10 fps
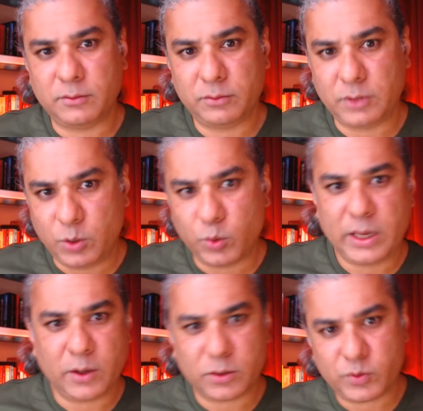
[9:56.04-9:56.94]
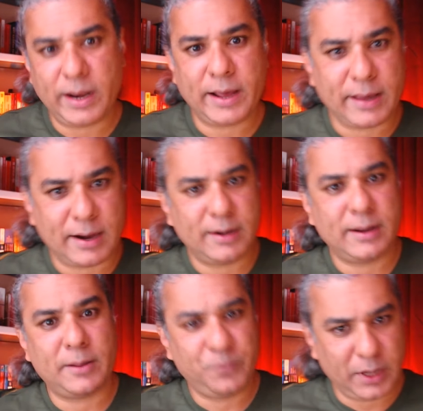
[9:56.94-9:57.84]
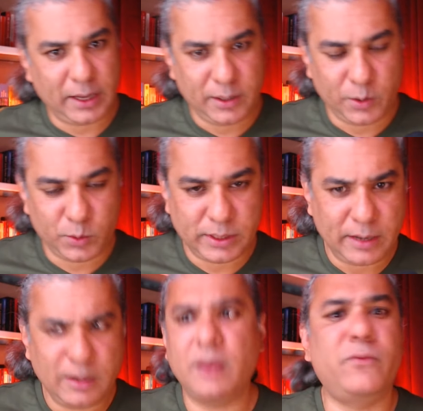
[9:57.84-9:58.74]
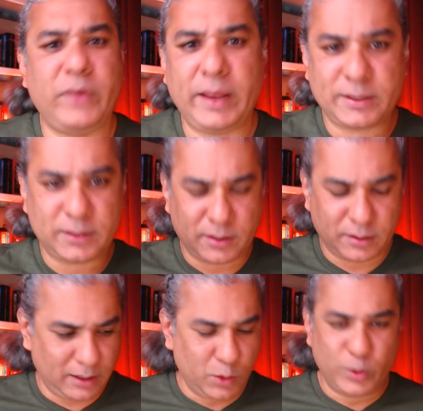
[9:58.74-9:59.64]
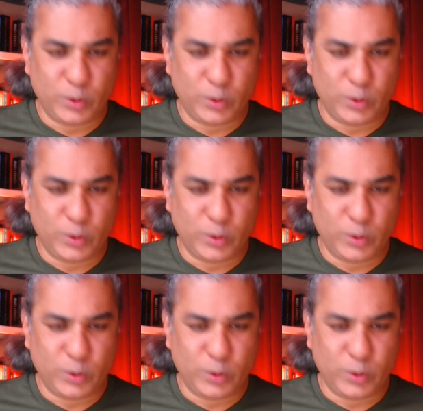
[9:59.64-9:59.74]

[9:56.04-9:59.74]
the UK, Australia, Canada, and New Zealand, and various other EU